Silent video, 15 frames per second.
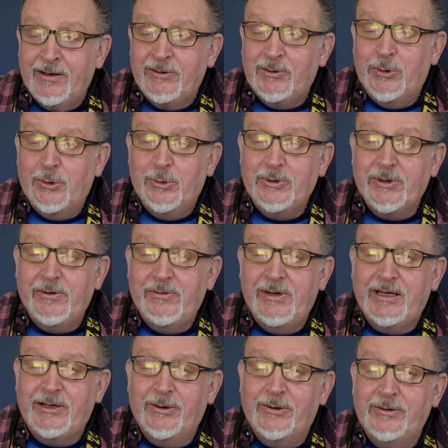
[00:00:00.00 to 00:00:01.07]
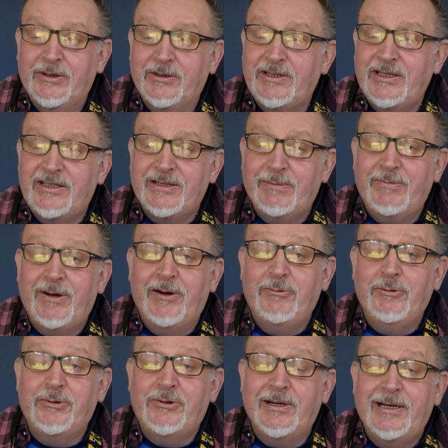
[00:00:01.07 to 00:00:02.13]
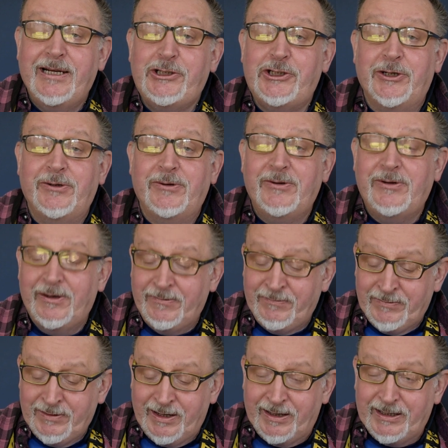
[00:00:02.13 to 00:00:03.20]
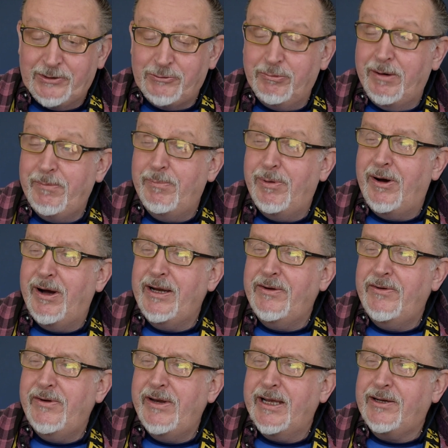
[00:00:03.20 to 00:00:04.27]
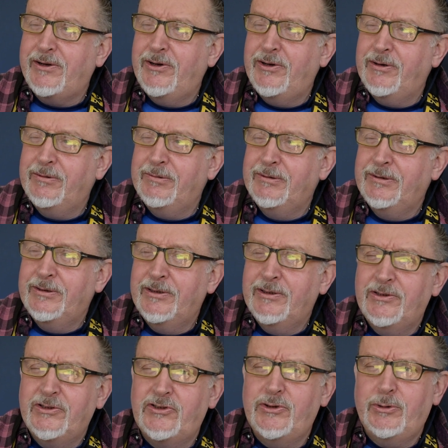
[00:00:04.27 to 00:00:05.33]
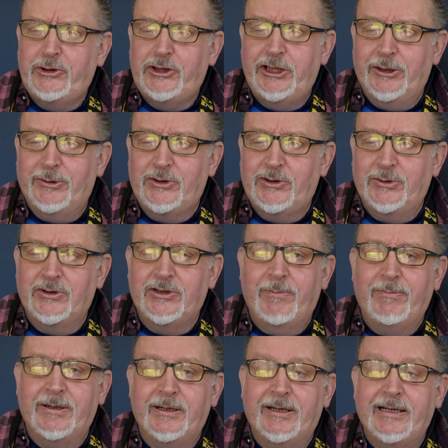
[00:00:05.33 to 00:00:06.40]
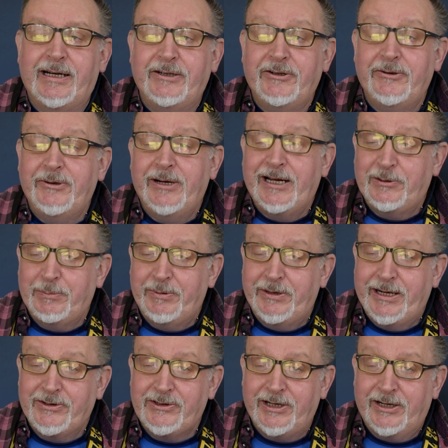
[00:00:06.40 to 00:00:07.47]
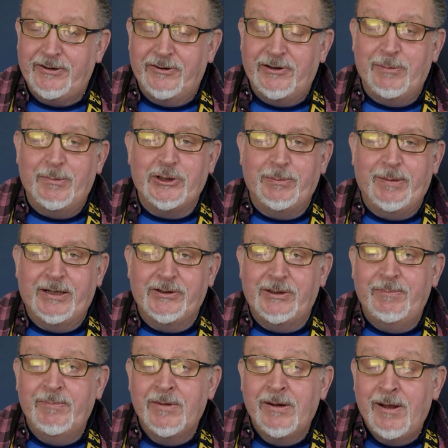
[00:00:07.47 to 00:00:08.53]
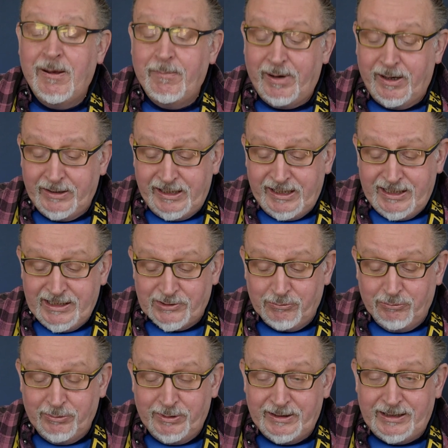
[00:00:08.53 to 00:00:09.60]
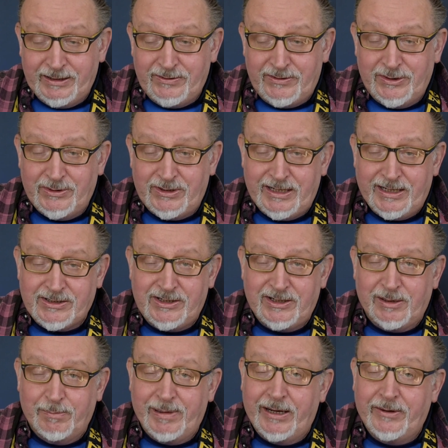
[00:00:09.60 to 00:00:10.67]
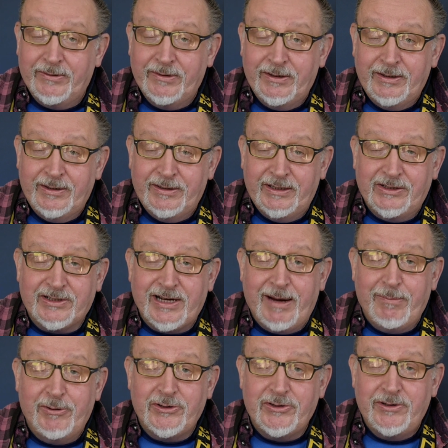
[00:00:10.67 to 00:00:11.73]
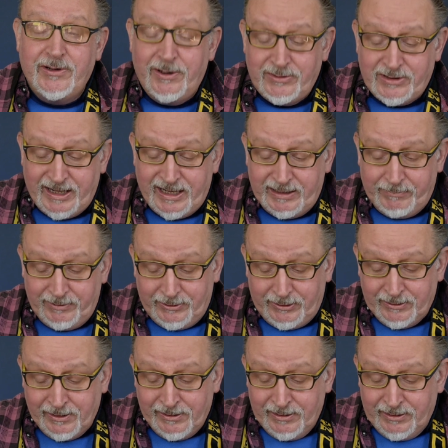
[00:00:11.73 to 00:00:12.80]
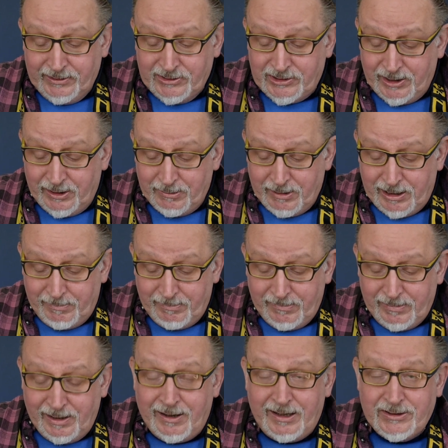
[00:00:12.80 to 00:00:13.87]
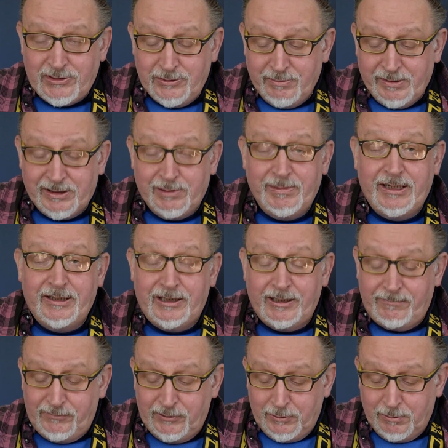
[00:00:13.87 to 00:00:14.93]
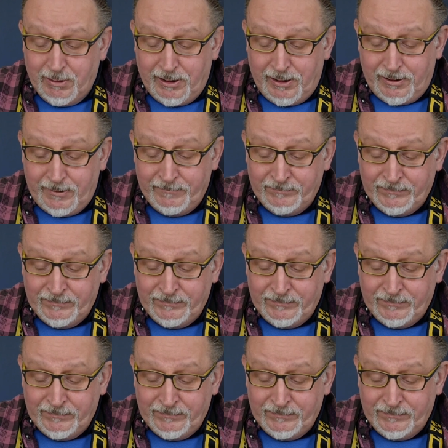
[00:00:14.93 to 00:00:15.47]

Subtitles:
called Nikon, the D700 The Legend, and it's run by Nick Zochios or something like that. I don't know how to pronounce it, I don't know much about him, but he is really enthusiastic about these cameras and knows a hell of a lot. So I do recommend, if you are